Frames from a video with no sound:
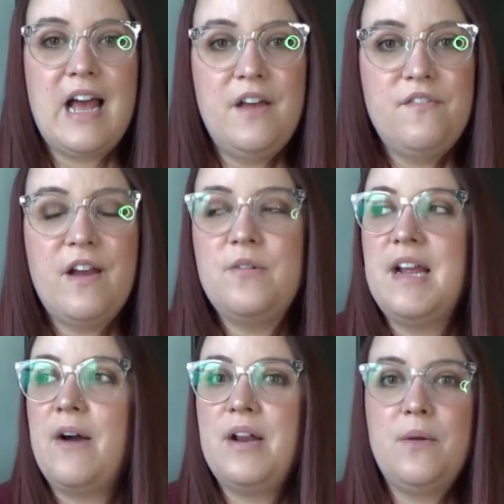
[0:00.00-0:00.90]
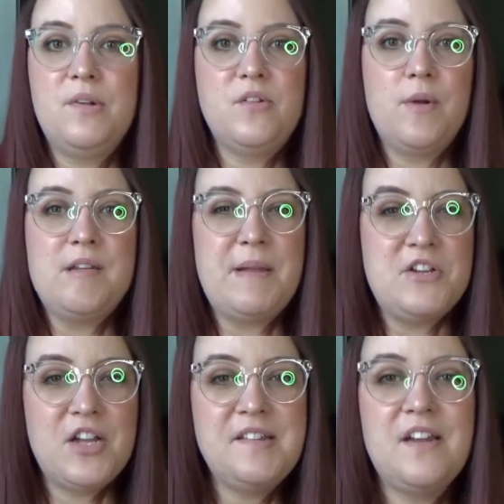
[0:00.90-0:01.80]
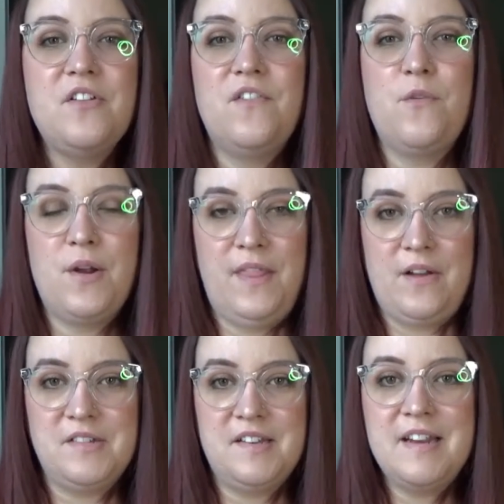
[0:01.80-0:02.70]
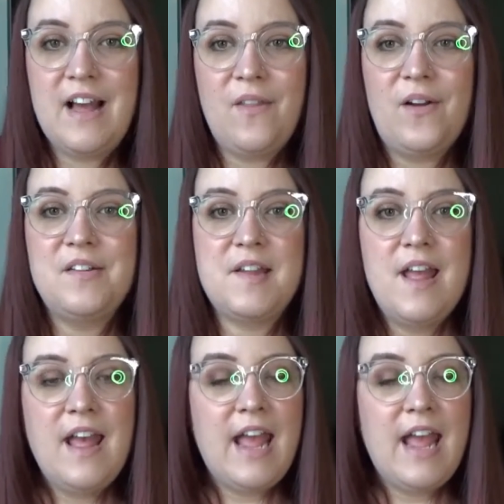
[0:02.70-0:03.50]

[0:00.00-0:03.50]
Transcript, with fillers: I found out it was going to be just under $4,000.